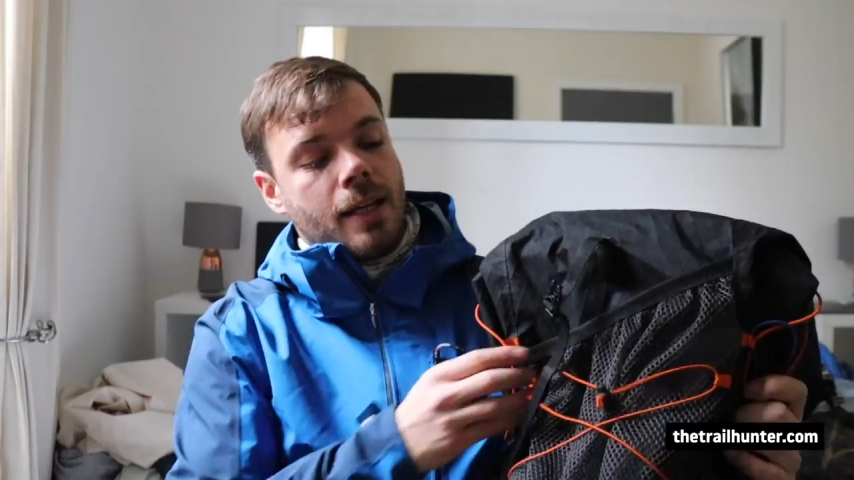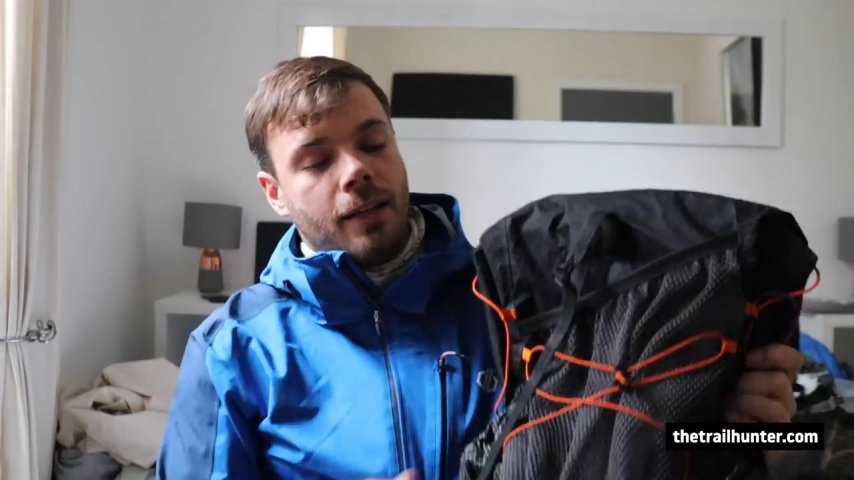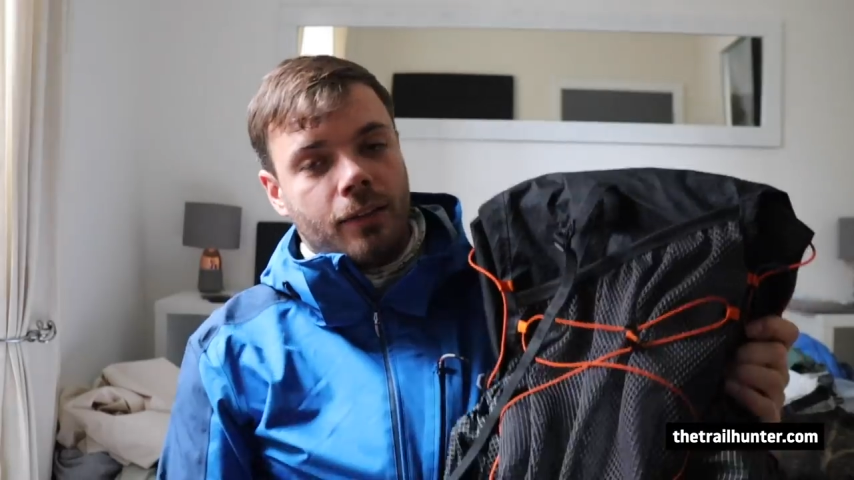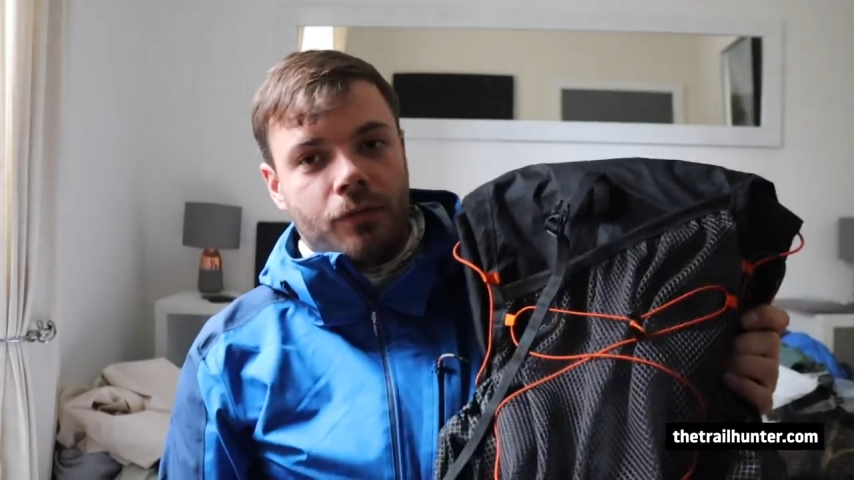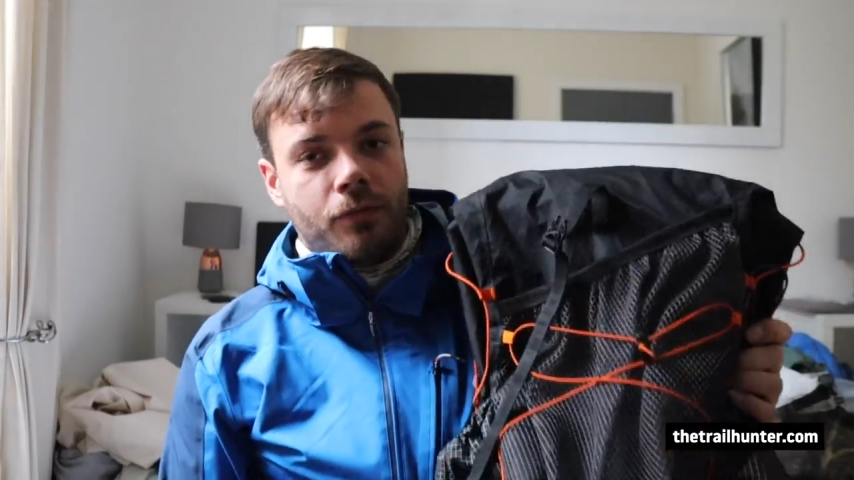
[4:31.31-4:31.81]

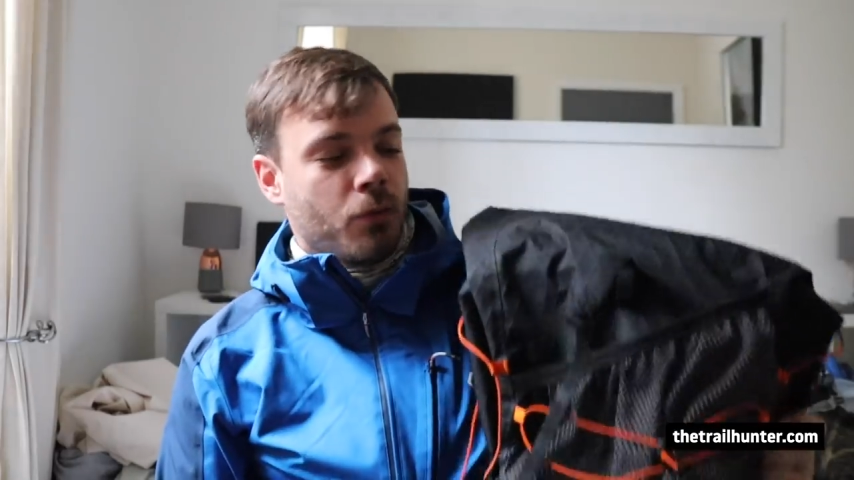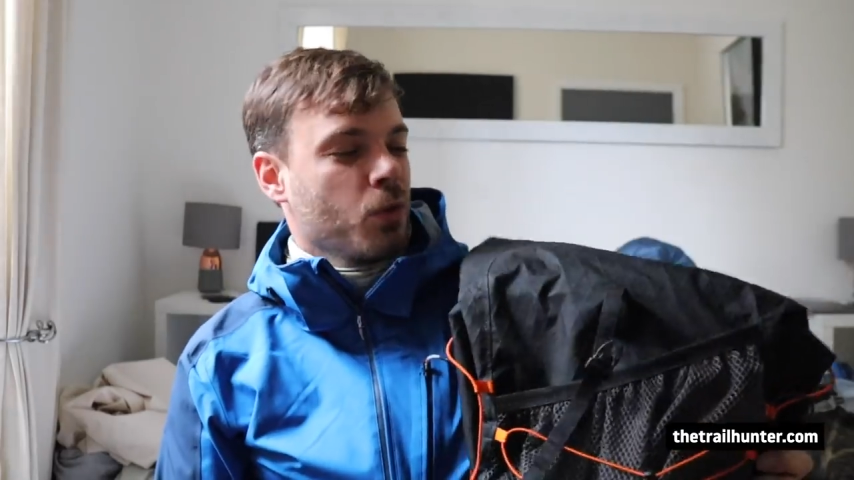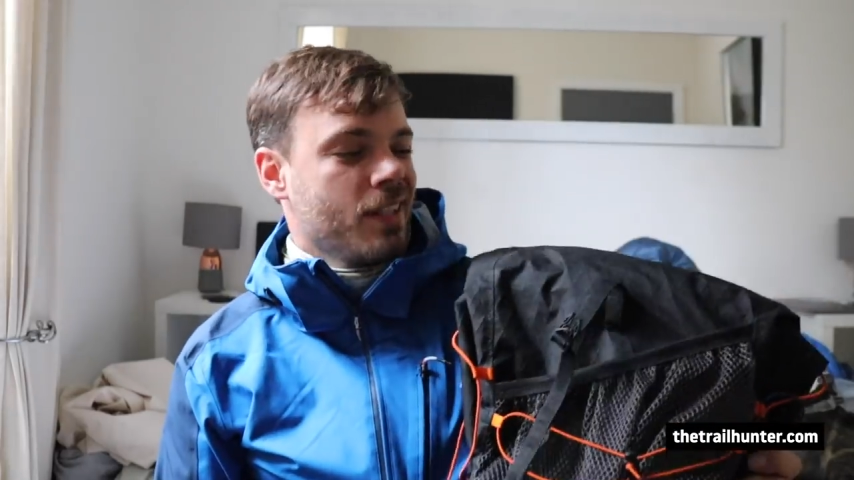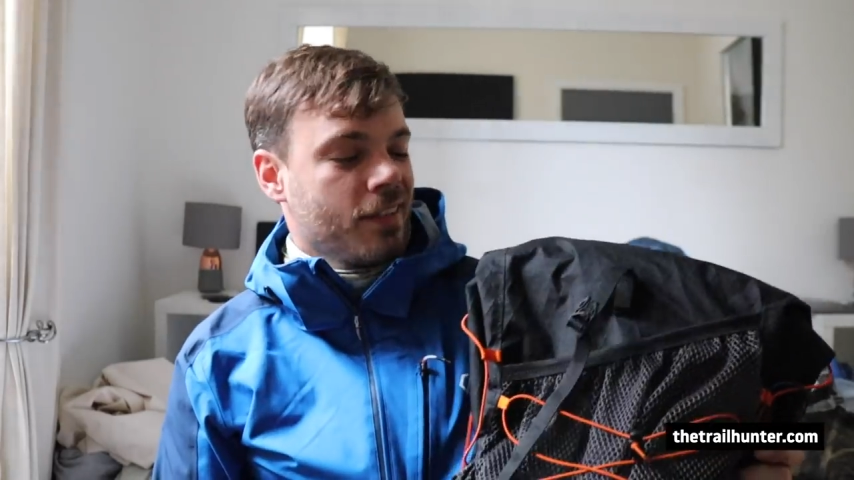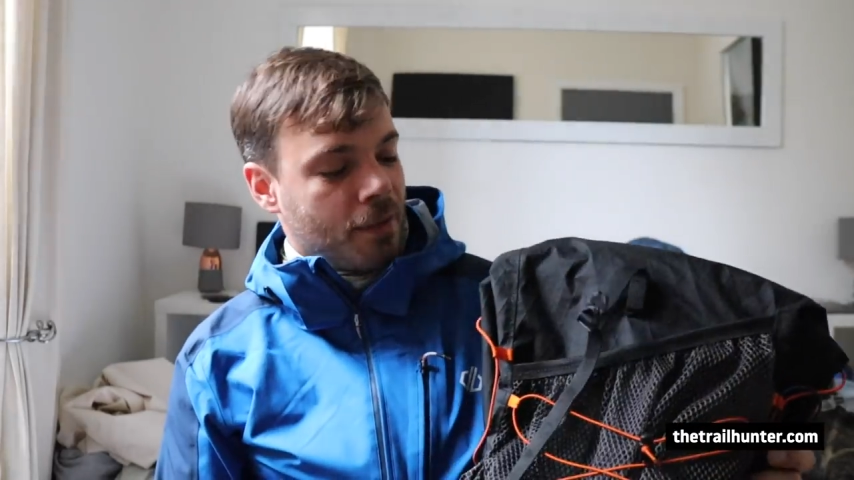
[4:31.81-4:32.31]
It's
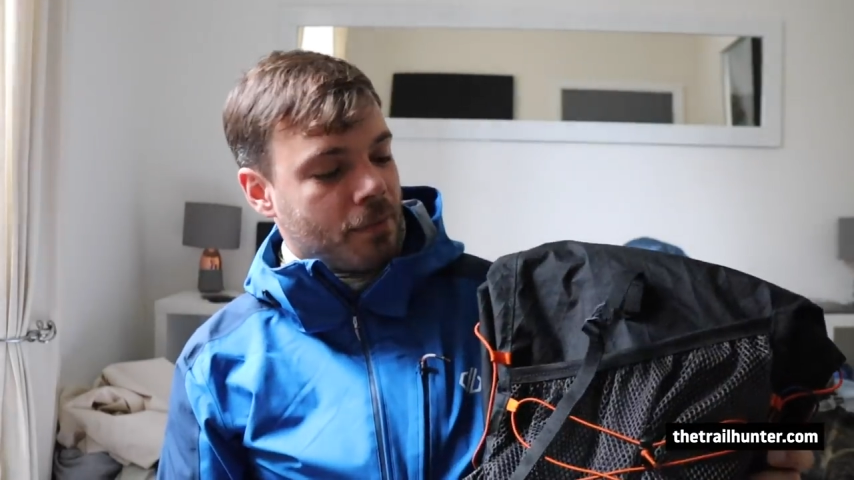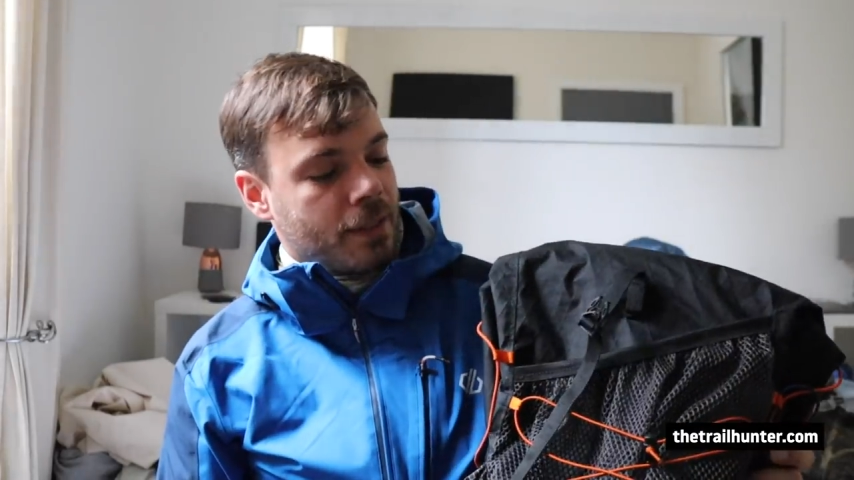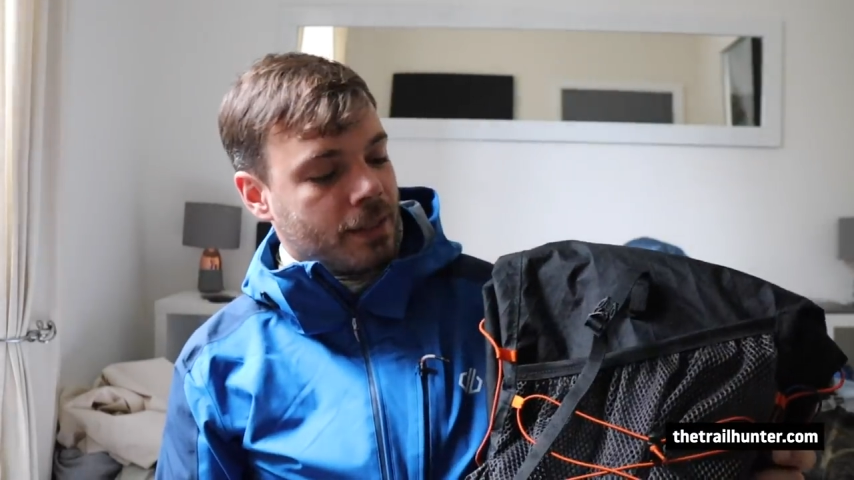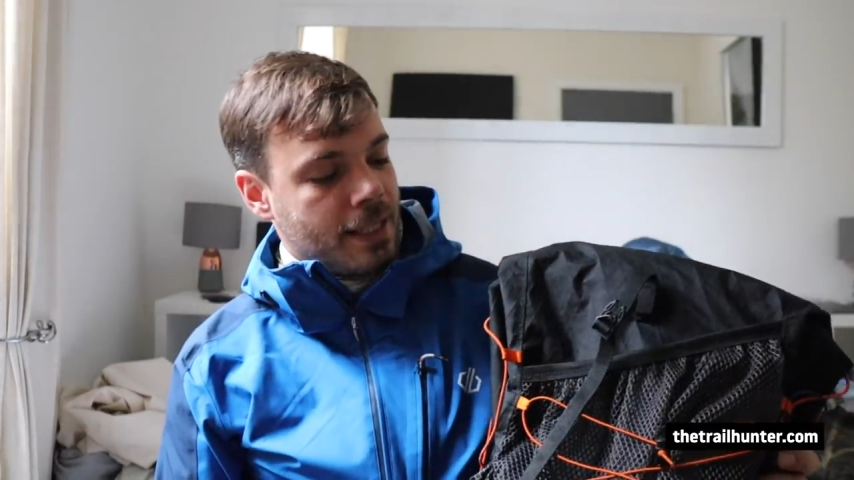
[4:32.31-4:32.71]
40 something